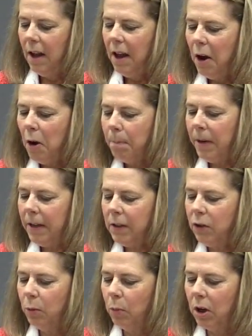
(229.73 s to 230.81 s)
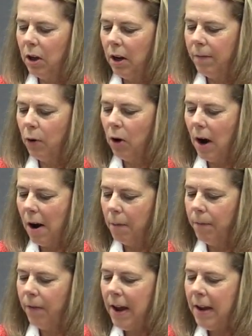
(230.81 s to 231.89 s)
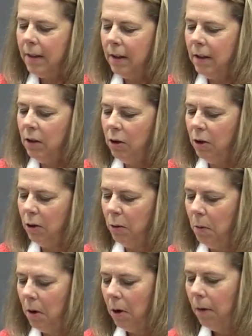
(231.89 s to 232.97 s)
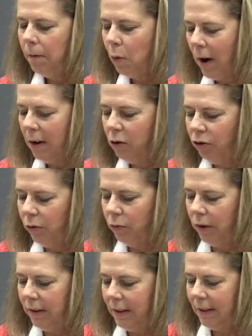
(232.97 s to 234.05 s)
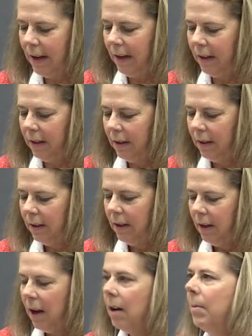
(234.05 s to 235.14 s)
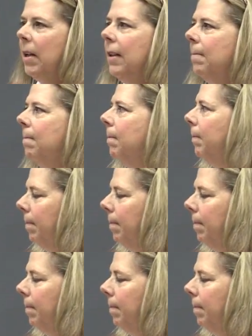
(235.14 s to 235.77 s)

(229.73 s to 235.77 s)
Help us to recover our faith in you for our children's sake. Amen.